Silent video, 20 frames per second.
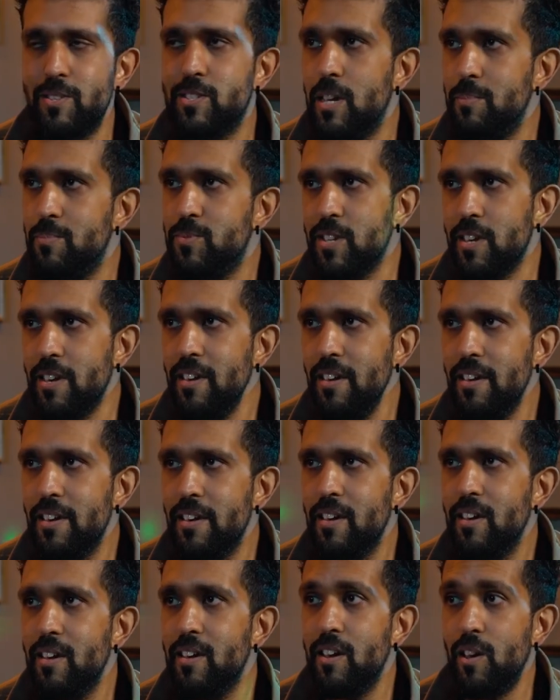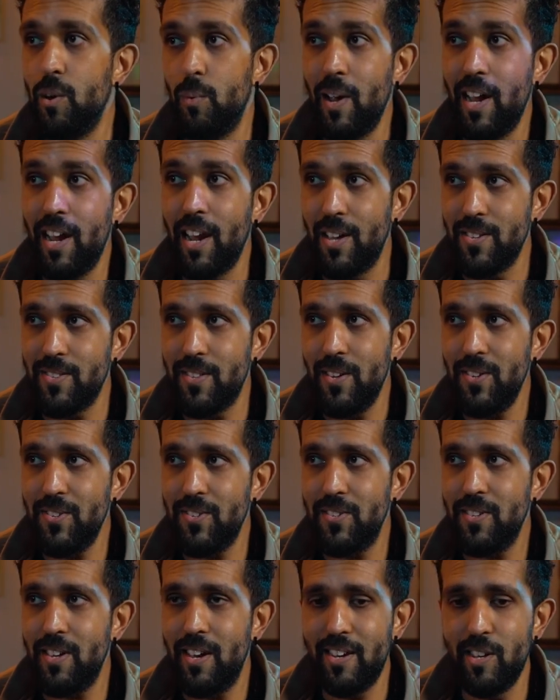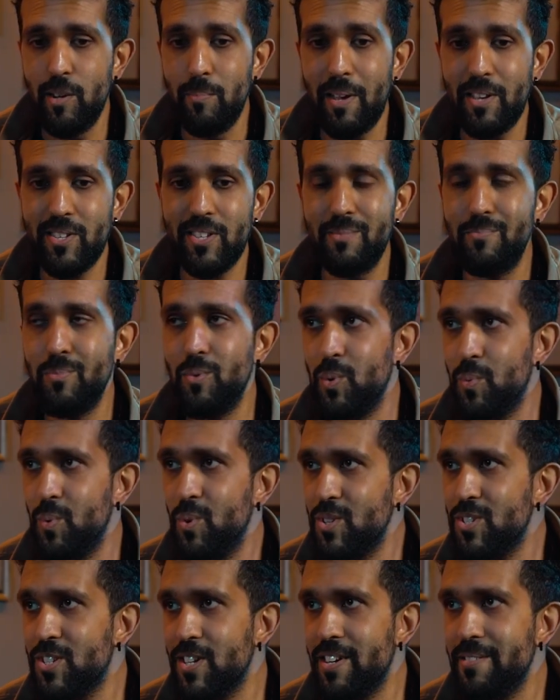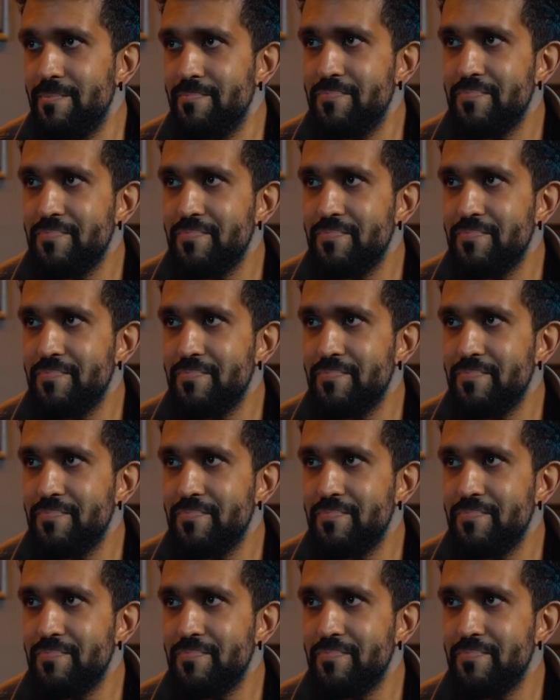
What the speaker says: tipsy, who realised this, and they were mixing more water.